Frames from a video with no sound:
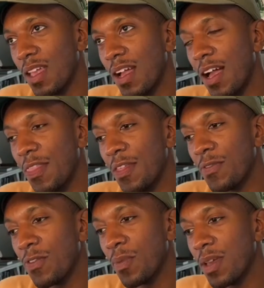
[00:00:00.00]
I think
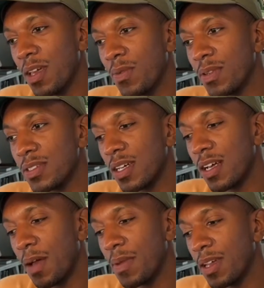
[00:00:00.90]
for me it was
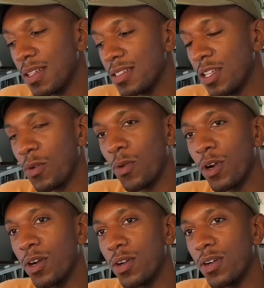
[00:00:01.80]
I began to see the
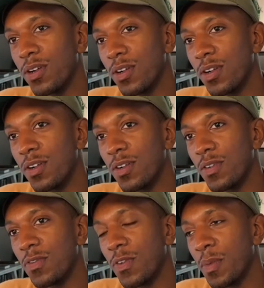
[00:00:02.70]
world
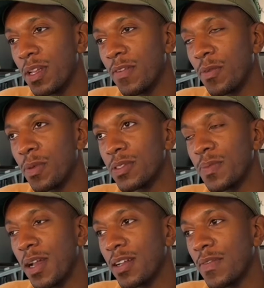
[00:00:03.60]
from a different
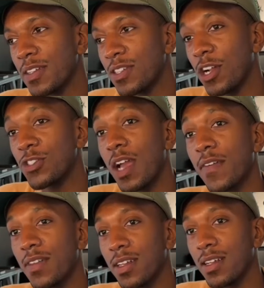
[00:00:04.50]
perspective. I started
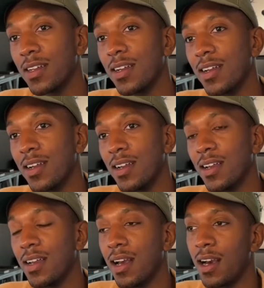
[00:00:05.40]
traveling.
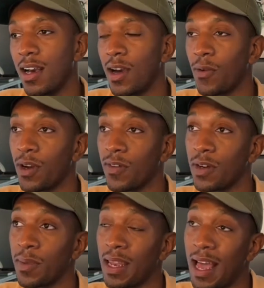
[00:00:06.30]
I went over to
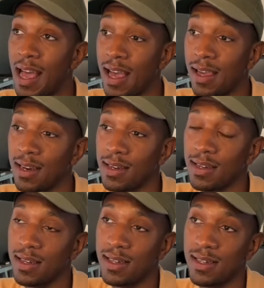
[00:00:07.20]
Milan,
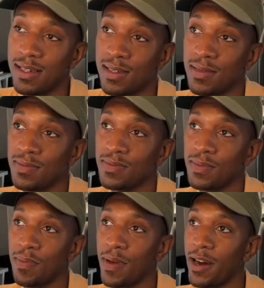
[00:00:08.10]

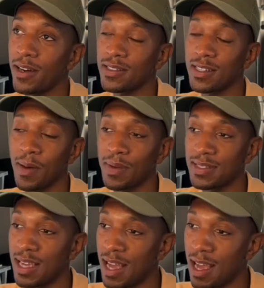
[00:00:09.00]
Paris a couple of
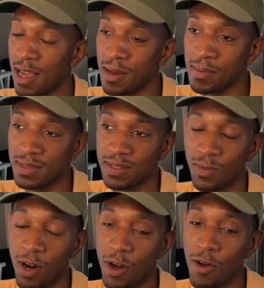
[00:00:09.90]
times,
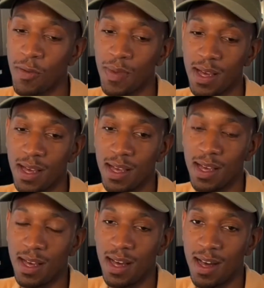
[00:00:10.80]
Rome.
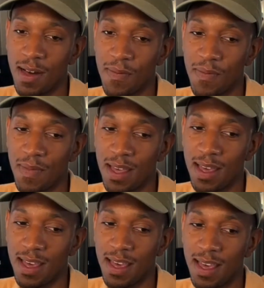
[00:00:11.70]

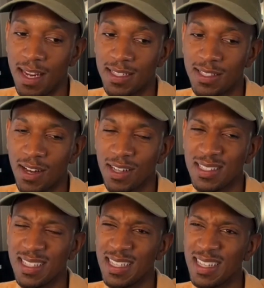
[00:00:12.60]
I just started
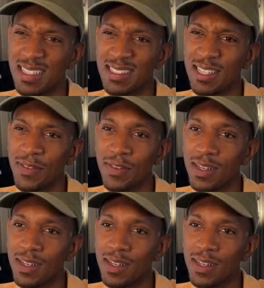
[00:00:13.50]
seeing things different.